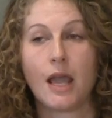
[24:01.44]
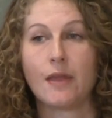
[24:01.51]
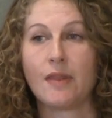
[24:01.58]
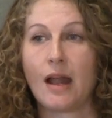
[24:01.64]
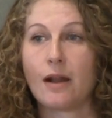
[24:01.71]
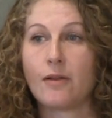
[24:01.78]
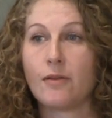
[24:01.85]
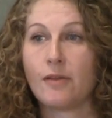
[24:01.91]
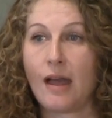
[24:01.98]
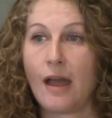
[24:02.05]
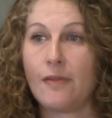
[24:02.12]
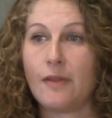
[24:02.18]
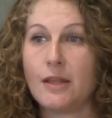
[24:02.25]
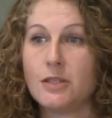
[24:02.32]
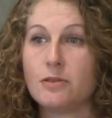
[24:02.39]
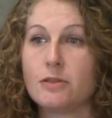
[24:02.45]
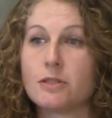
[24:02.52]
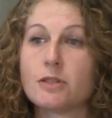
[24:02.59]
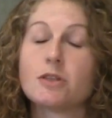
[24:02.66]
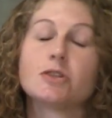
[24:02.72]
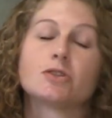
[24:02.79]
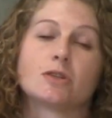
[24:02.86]
And after that, they do a
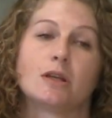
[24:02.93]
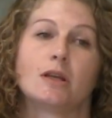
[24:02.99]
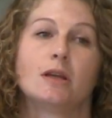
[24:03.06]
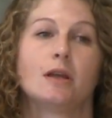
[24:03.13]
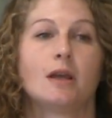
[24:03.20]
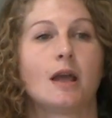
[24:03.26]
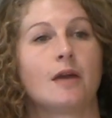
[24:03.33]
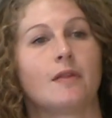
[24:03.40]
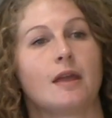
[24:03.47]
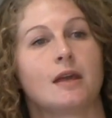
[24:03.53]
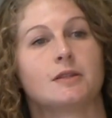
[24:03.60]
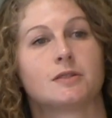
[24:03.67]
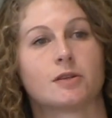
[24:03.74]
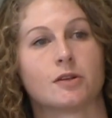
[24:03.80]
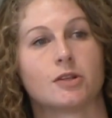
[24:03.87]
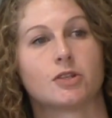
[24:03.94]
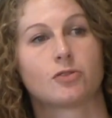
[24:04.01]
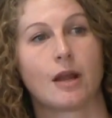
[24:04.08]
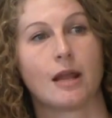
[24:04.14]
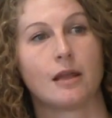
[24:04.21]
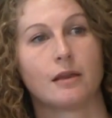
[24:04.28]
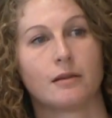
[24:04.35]
surgery and they insert a
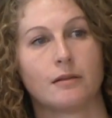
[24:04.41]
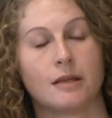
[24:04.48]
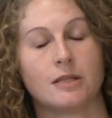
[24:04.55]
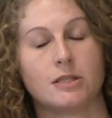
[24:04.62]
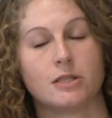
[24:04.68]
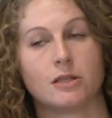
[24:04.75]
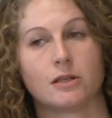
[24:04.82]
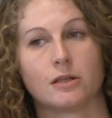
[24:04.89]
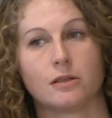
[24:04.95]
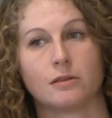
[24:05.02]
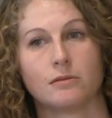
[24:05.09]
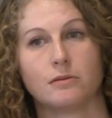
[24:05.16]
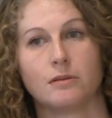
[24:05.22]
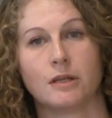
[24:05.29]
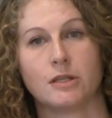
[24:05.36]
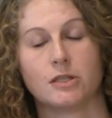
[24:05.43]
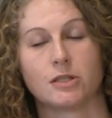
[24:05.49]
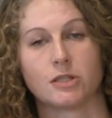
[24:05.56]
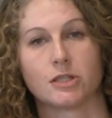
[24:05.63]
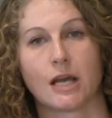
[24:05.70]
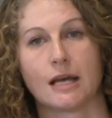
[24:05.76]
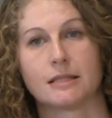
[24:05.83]
trach into
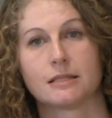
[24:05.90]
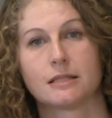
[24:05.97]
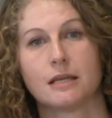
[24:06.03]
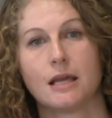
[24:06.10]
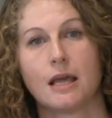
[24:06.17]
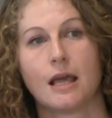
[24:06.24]
your chest.